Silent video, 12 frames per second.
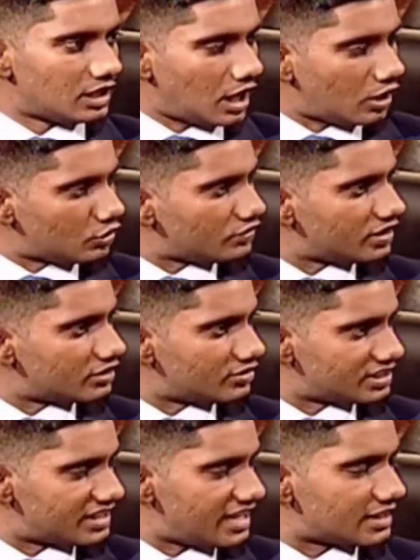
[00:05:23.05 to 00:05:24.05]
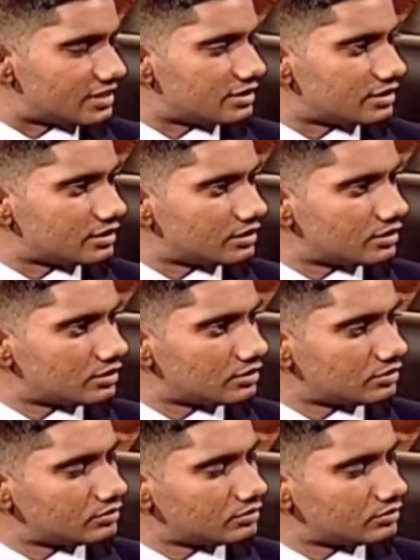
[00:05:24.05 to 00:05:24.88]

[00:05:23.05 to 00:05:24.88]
How do we address that? Absolutely. I mean,